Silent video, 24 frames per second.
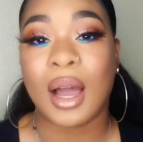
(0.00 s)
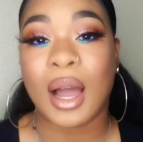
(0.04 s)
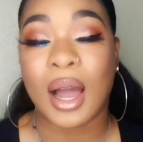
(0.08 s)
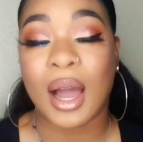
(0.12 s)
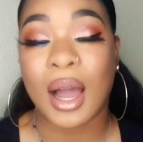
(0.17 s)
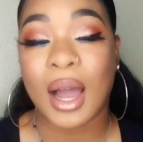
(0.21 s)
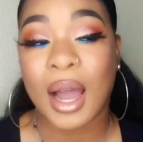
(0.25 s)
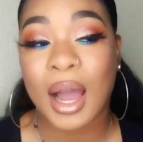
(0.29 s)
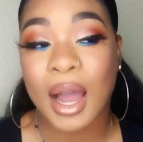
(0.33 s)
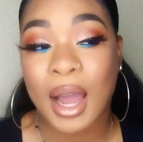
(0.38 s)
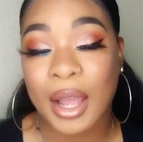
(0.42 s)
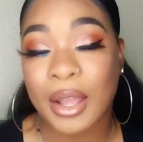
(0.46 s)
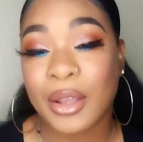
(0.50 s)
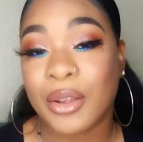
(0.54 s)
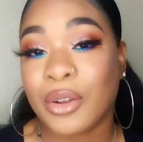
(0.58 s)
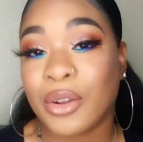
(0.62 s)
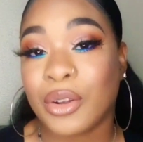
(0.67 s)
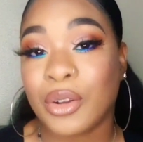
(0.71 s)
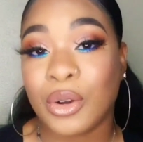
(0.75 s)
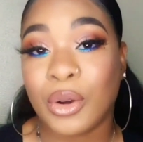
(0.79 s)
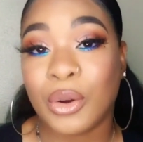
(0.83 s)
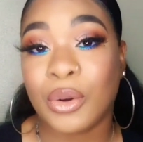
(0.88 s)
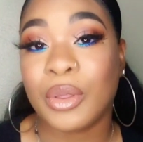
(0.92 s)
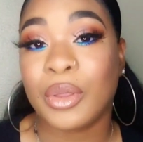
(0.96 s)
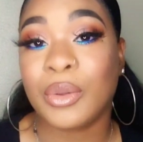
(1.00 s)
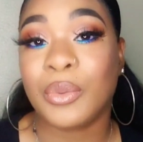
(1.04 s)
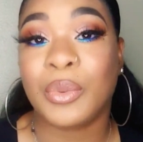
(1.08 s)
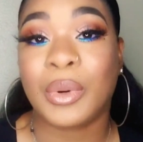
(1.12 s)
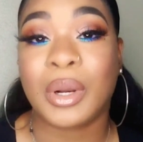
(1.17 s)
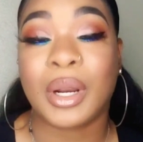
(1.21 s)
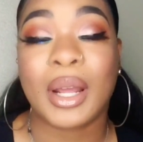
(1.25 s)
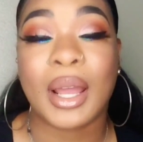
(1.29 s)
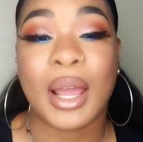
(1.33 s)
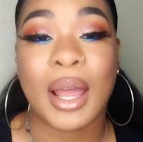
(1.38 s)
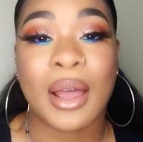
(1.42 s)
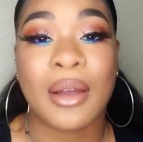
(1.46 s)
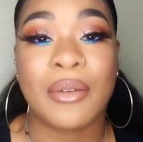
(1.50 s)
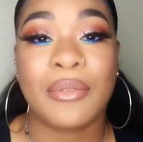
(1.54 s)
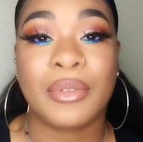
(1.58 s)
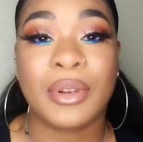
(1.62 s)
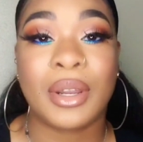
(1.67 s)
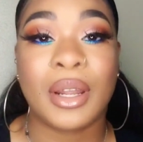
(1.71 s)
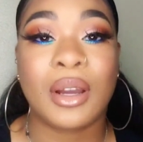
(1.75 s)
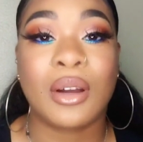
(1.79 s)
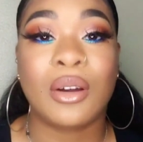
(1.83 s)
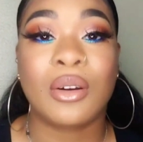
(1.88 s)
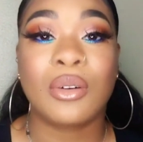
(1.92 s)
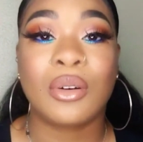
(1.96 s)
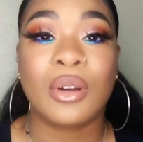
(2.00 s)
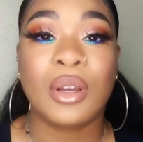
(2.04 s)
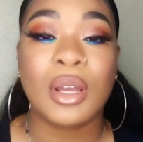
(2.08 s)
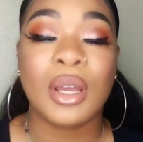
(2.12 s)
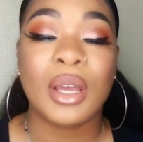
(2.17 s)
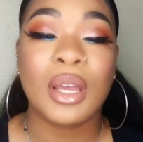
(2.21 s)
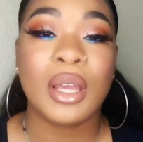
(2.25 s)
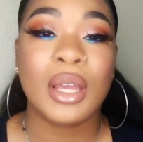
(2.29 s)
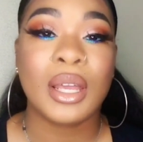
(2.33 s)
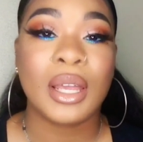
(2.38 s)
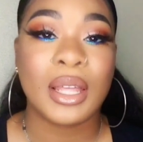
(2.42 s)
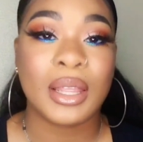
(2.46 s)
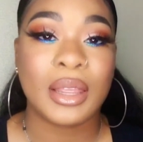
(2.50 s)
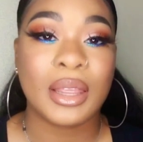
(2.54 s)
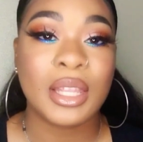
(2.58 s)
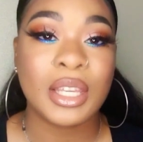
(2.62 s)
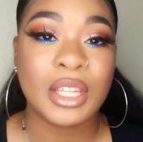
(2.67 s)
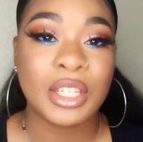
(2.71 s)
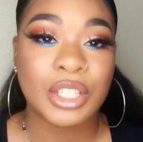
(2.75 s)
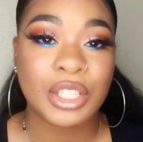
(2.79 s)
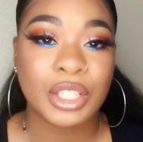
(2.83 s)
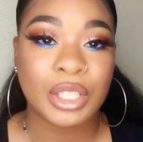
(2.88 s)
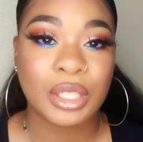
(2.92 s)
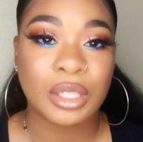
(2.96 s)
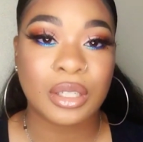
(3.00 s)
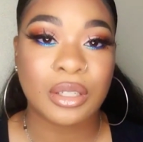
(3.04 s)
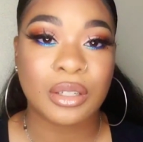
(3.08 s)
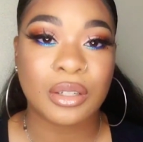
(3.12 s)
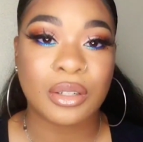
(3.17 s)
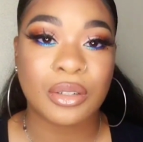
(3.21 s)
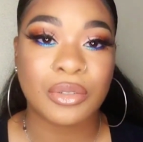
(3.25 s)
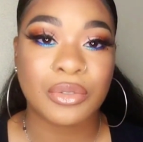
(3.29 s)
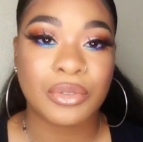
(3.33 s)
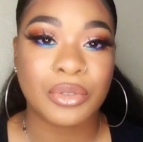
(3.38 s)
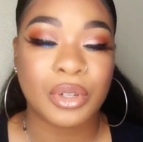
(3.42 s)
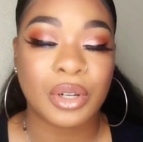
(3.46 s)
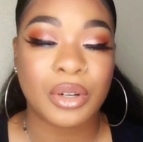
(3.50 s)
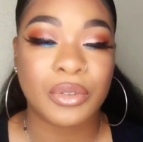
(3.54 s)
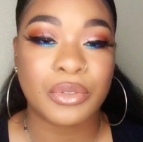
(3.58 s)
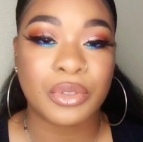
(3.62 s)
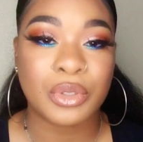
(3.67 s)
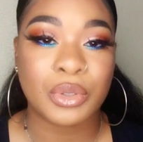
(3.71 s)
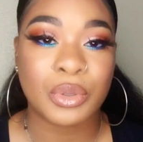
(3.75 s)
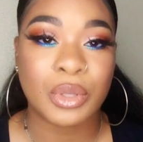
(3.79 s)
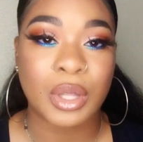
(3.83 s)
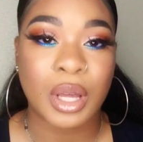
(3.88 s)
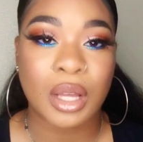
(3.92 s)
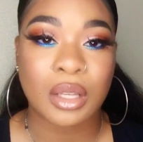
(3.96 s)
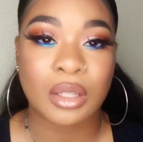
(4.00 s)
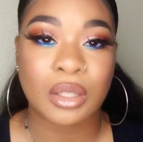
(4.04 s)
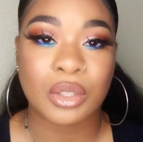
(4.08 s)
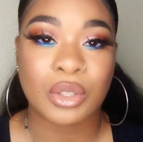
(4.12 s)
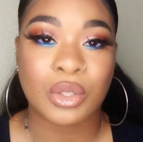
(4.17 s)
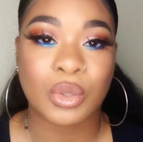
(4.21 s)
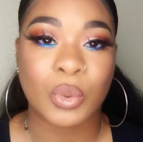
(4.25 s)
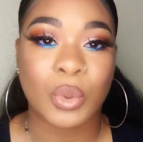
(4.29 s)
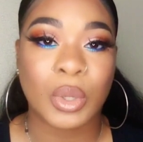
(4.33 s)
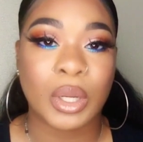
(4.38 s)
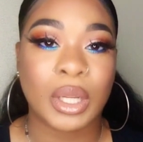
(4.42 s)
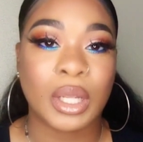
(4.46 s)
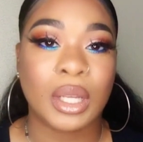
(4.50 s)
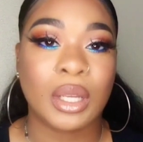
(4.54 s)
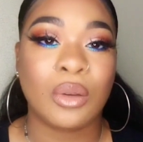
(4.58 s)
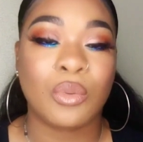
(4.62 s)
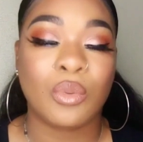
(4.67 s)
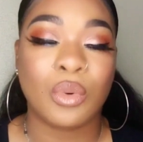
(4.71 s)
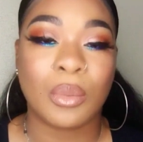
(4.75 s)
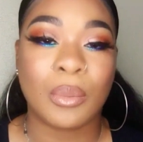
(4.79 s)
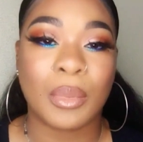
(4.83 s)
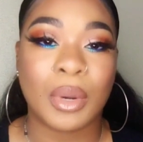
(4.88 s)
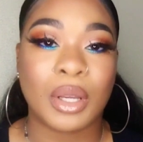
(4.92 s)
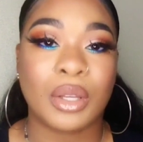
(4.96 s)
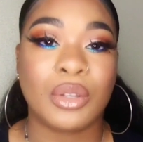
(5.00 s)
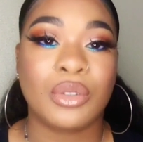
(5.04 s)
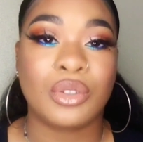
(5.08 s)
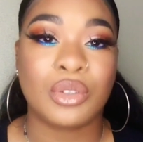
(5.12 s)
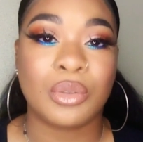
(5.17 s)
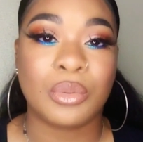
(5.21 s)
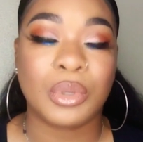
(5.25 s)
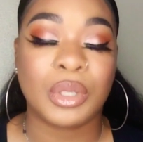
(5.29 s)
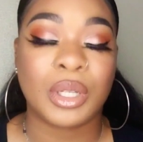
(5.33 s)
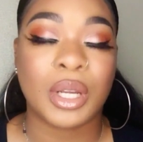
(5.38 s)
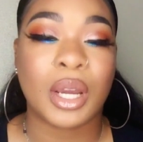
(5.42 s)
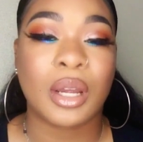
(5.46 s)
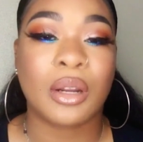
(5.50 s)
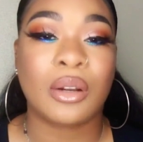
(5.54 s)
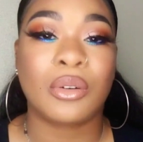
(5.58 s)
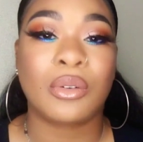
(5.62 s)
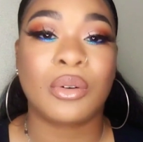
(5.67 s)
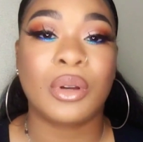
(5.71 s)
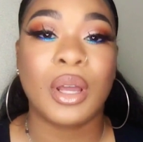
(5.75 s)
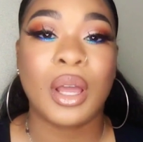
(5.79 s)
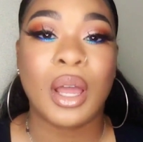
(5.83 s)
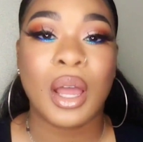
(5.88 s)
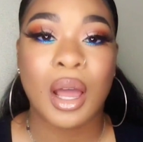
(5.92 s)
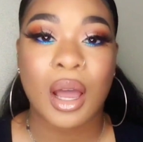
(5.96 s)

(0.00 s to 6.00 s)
a higher goal than what I have now this year of 2020 with my YouTube channel.